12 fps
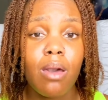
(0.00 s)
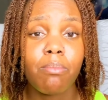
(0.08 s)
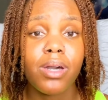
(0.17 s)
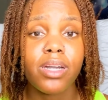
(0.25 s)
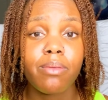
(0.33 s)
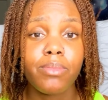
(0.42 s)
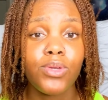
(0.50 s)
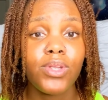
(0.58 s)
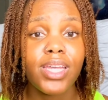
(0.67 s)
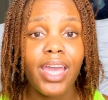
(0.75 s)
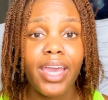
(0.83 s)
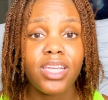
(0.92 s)
but
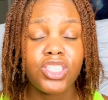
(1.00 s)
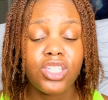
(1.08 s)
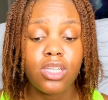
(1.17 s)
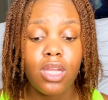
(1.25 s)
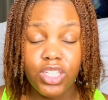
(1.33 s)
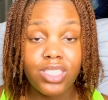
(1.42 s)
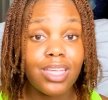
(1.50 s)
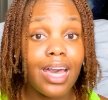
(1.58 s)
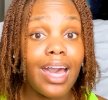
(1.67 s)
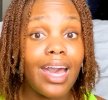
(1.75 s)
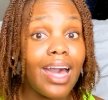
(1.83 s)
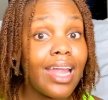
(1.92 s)
communication just
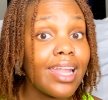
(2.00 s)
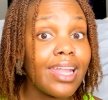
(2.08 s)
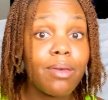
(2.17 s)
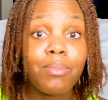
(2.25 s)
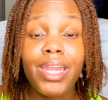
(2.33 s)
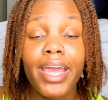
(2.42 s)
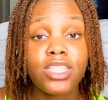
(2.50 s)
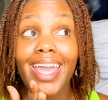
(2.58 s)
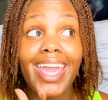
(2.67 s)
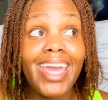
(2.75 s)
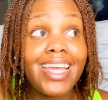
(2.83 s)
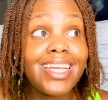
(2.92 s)
eliminates
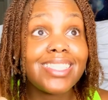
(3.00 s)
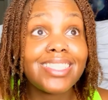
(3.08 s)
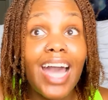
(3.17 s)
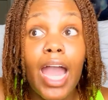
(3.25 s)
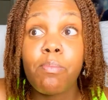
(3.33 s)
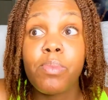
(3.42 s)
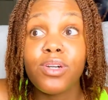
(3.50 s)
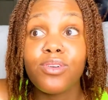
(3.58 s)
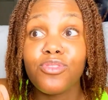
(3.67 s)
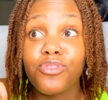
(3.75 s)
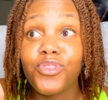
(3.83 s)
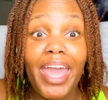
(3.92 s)
any type
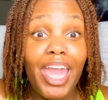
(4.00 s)
of